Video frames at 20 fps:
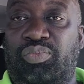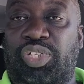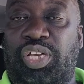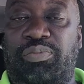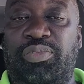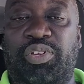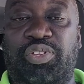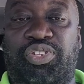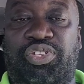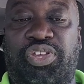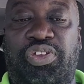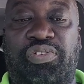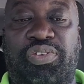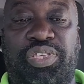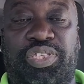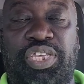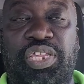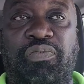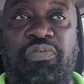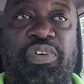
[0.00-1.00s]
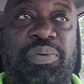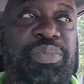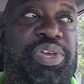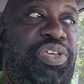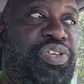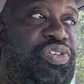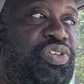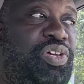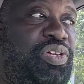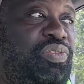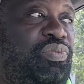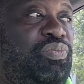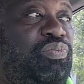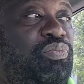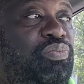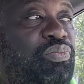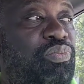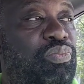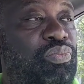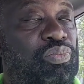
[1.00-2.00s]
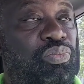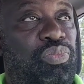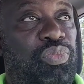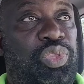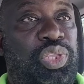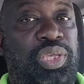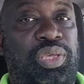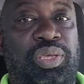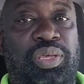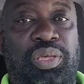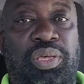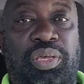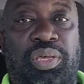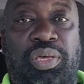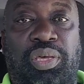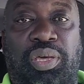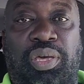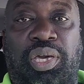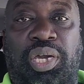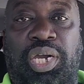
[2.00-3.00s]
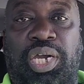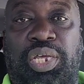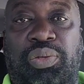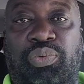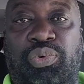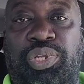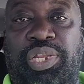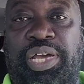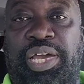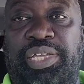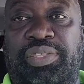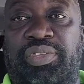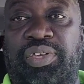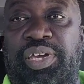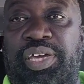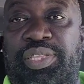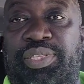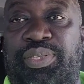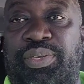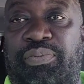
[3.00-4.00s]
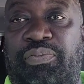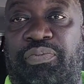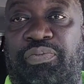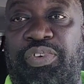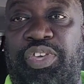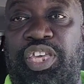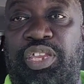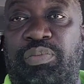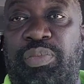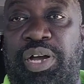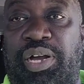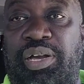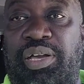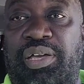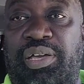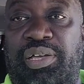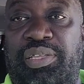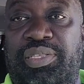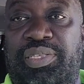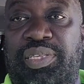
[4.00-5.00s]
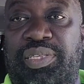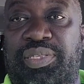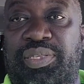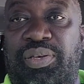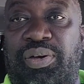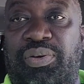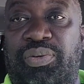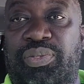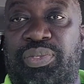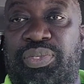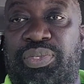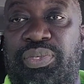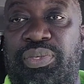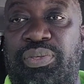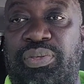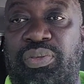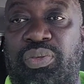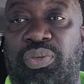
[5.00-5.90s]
I'm just sharing this information and would like to get some feedback on this house.